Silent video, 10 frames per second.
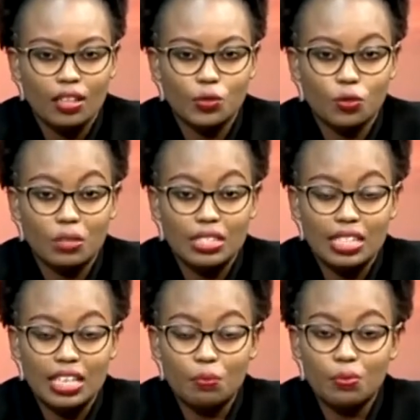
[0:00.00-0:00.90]
that we
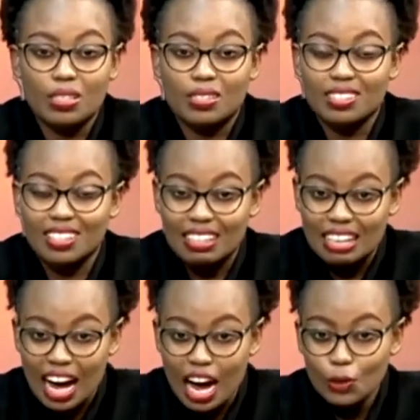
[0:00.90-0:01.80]
maintain peace
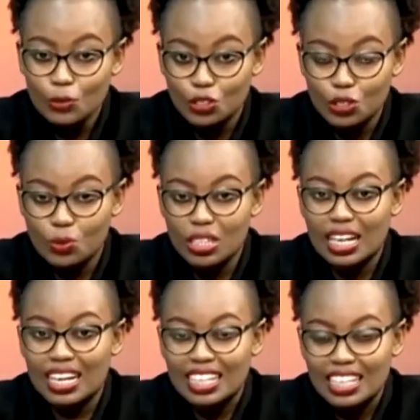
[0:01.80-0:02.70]
now,
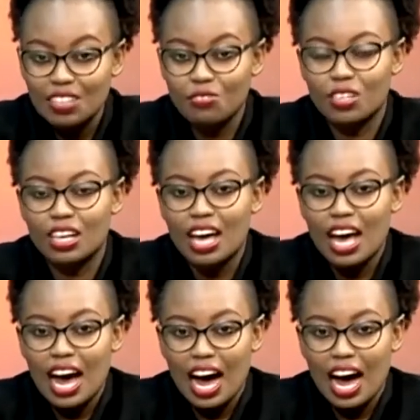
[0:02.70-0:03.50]
during, and even